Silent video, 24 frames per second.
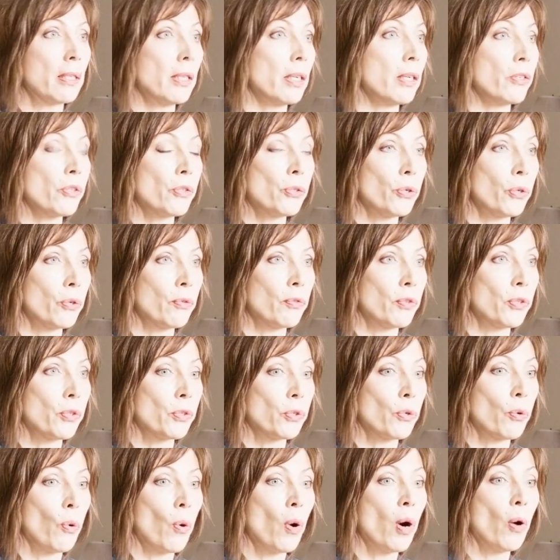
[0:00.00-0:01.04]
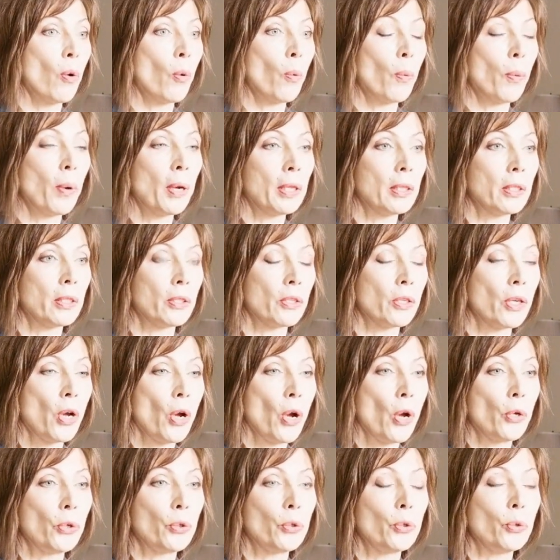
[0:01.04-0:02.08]
better their service, who are
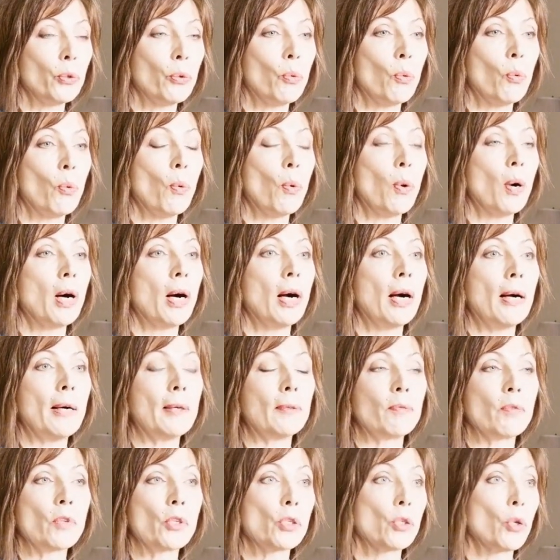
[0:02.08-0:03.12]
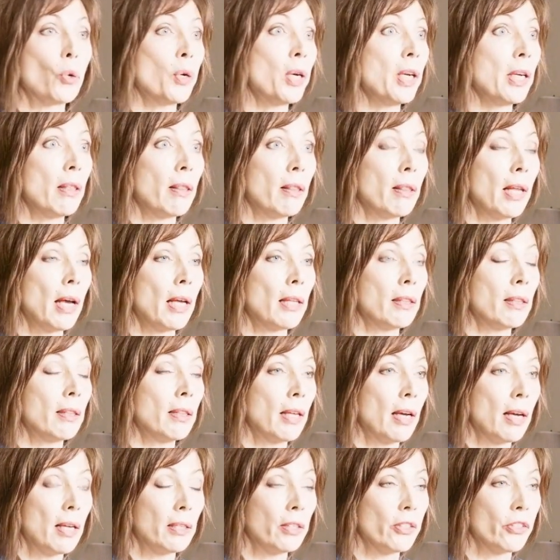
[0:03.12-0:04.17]
willing to soak
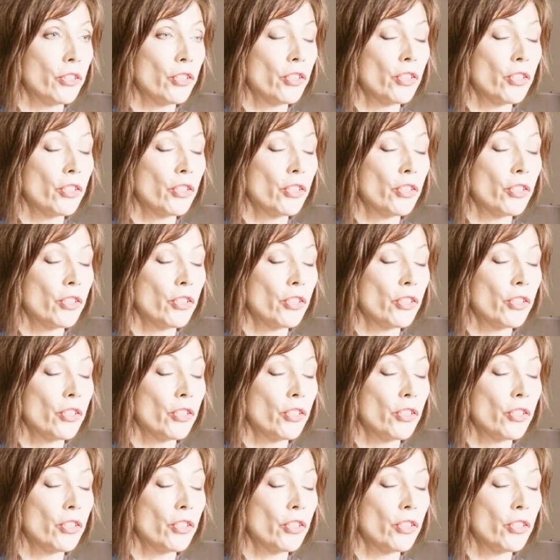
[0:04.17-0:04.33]
in that